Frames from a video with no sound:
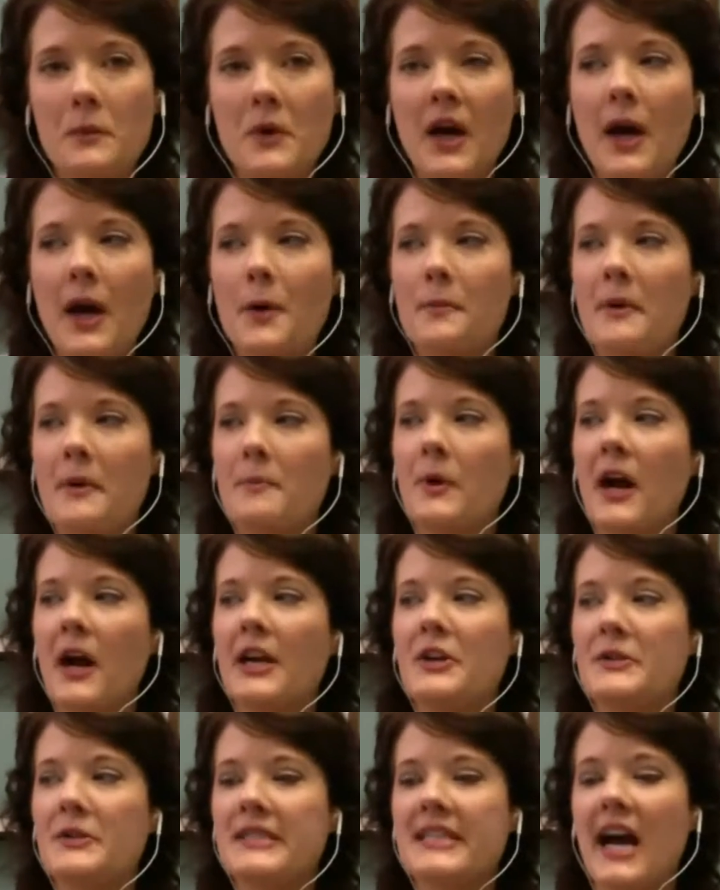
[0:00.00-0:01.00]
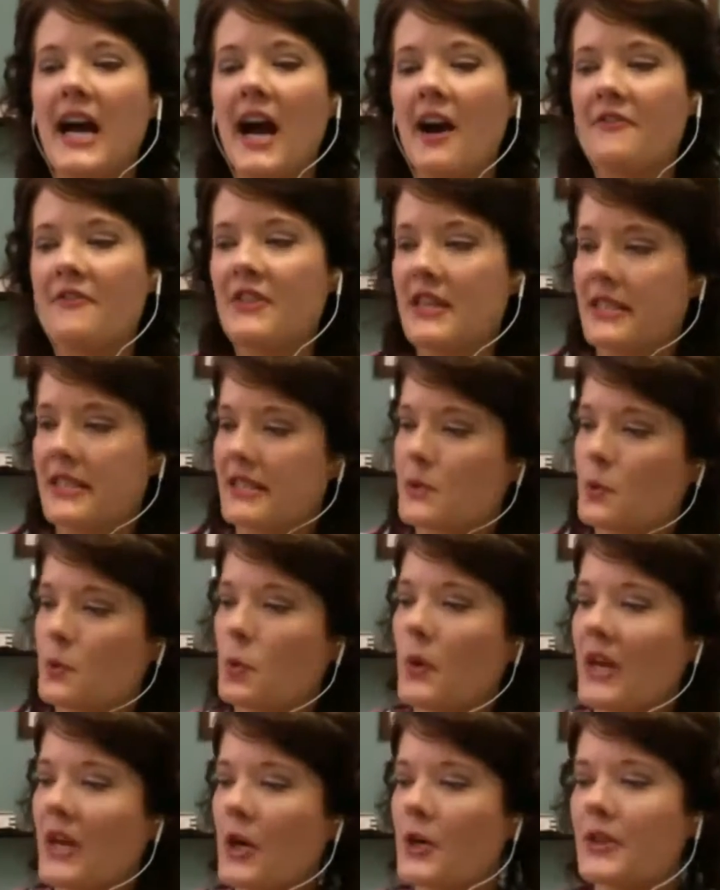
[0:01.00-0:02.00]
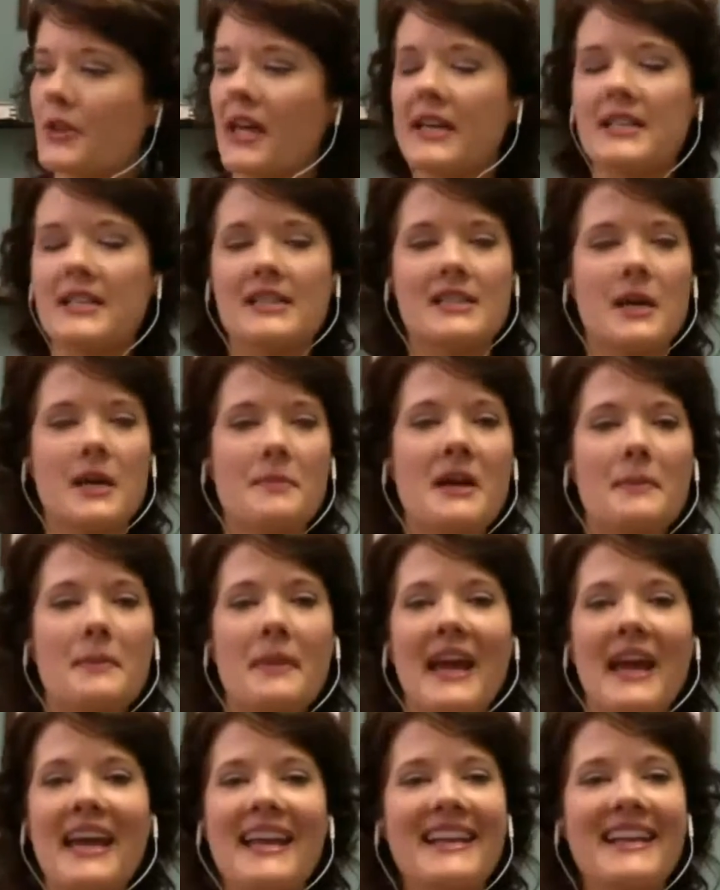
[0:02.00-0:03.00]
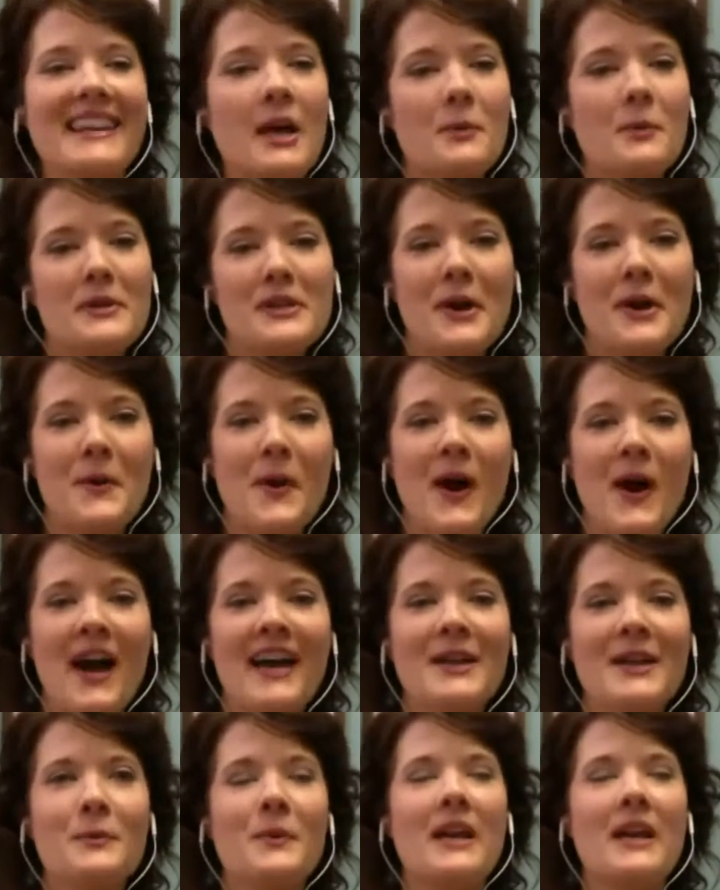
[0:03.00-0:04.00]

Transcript: I remember I used to have this weird like stomach pain that would go on when I